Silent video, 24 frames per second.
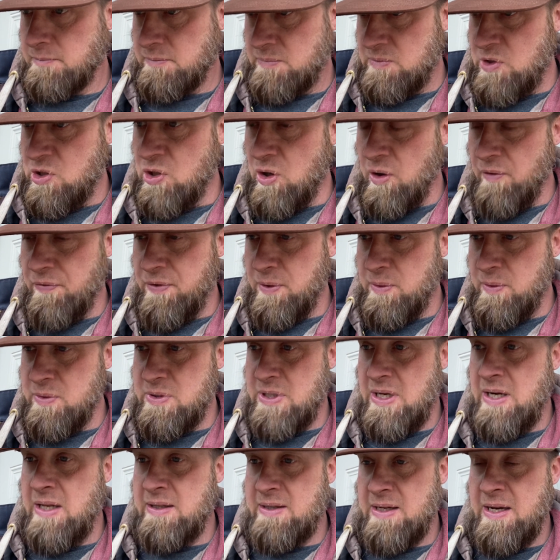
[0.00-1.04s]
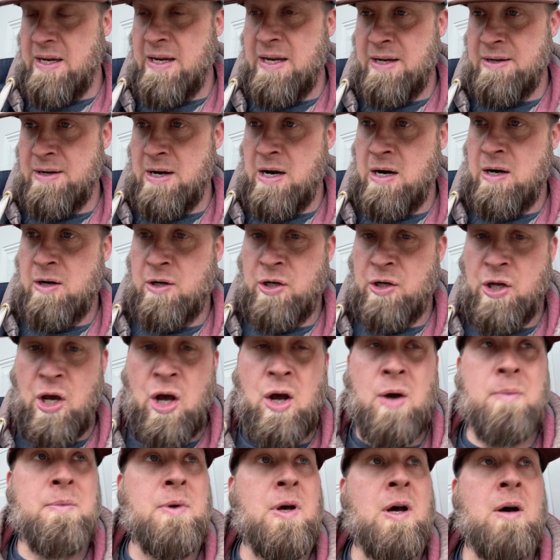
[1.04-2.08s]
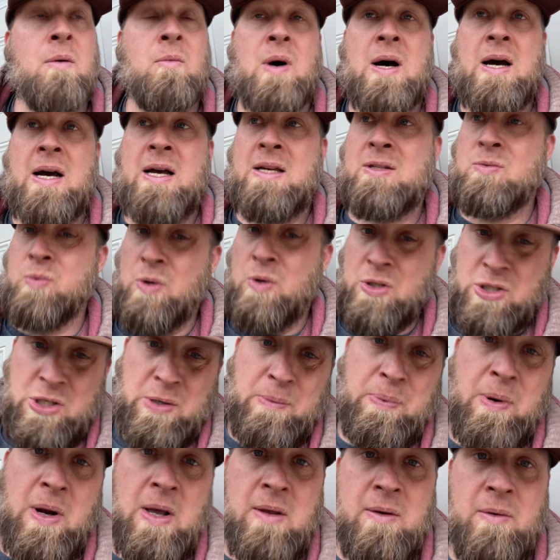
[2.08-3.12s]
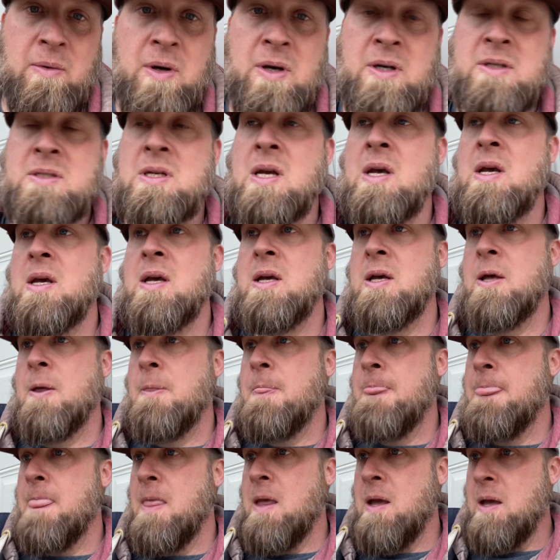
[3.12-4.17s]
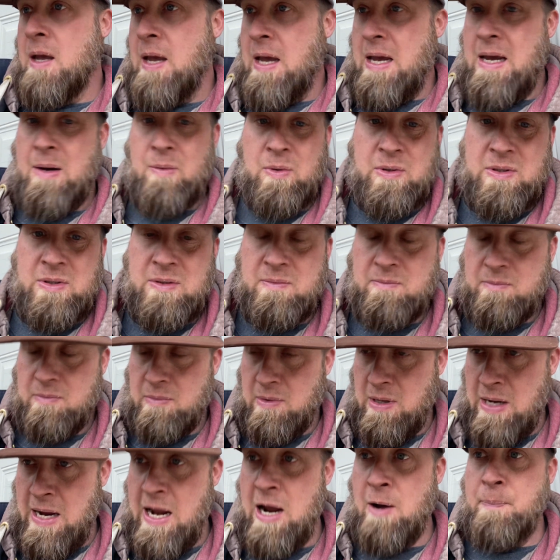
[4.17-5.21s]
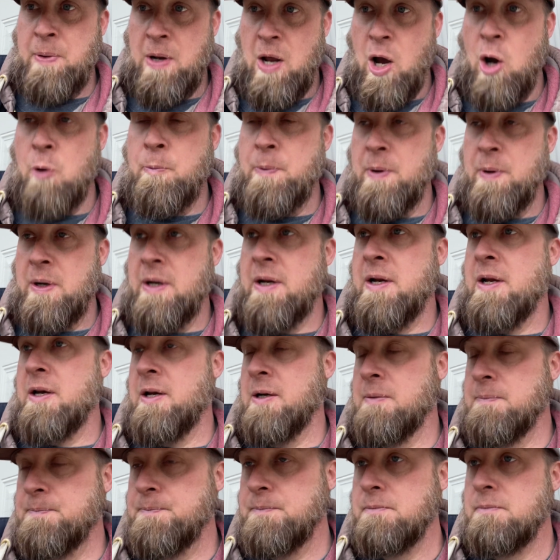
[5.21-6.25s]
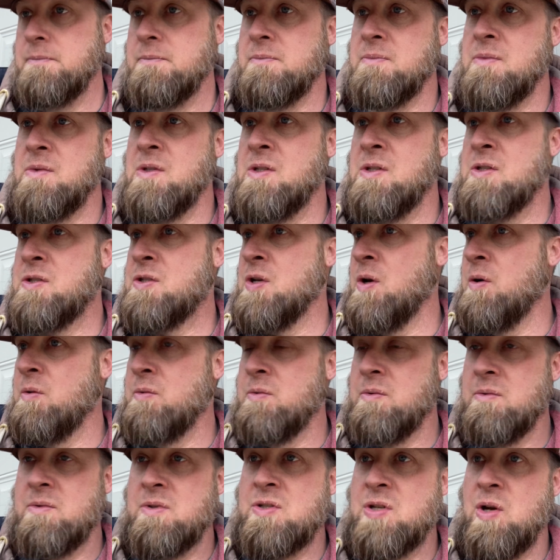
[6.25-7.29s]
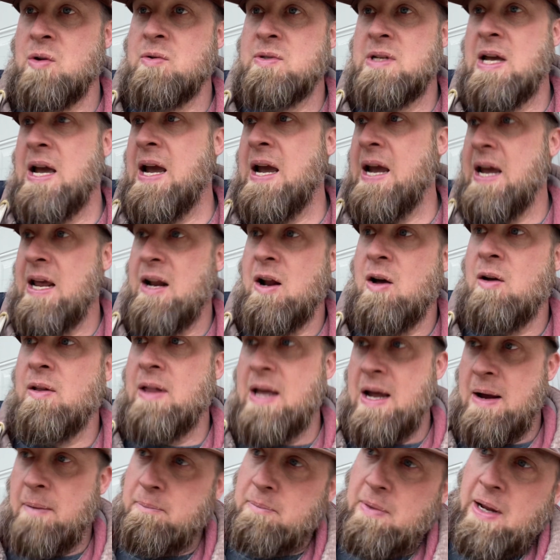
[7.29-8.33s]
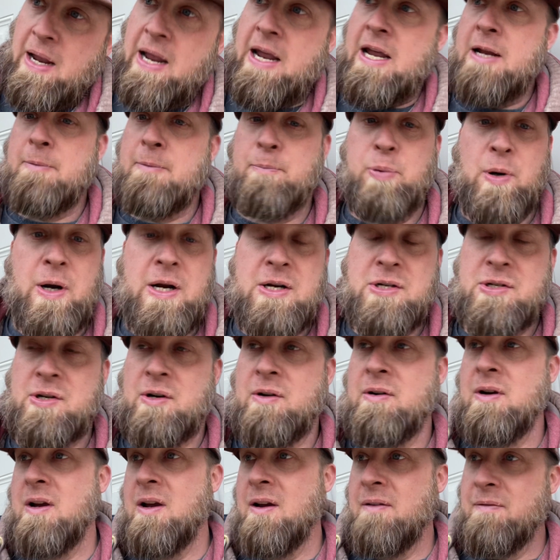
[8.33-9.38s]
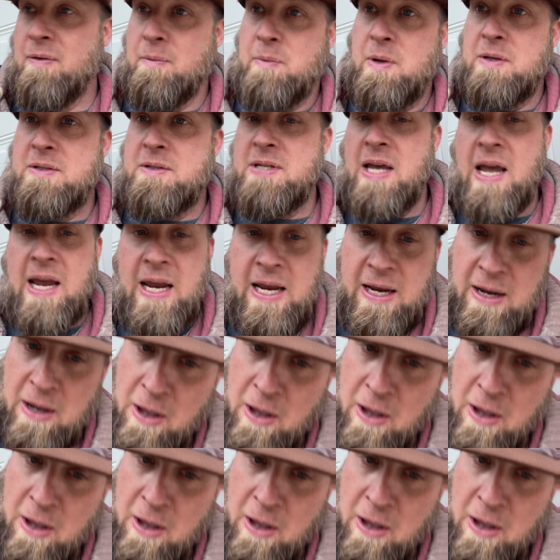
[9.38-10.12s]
So if there was anything in there gummed up wise, which it probably was, it would help it open it up. So as soon as I had all that head pressure from the tank